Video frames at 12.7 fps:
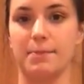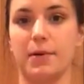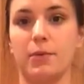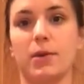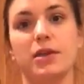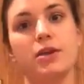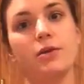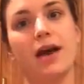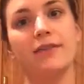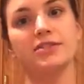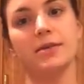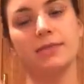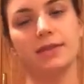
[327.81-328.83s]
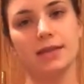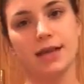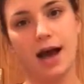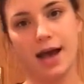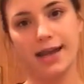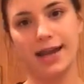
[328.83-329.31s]
But when you have something that's
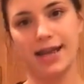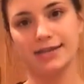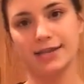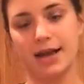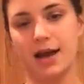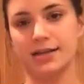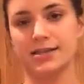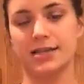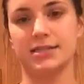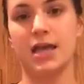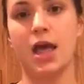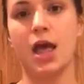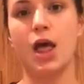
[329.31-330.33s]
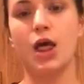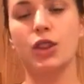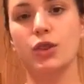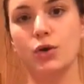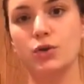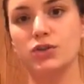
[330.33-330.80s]
high in antioxidants,
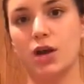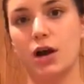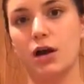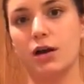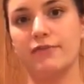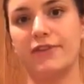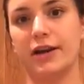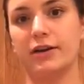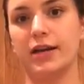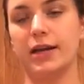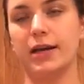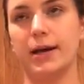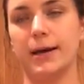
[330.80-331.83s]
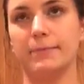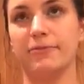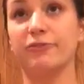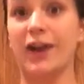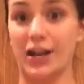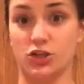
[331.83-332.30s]
those are very
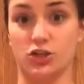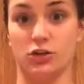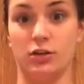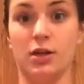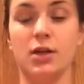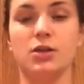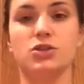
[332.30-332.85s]
fragile.